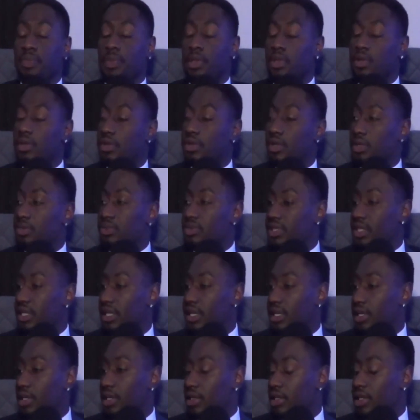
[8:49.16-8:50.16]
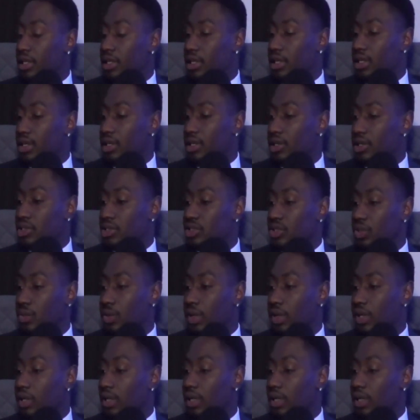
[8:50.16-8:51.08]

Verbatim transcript: You know what I'm saying? So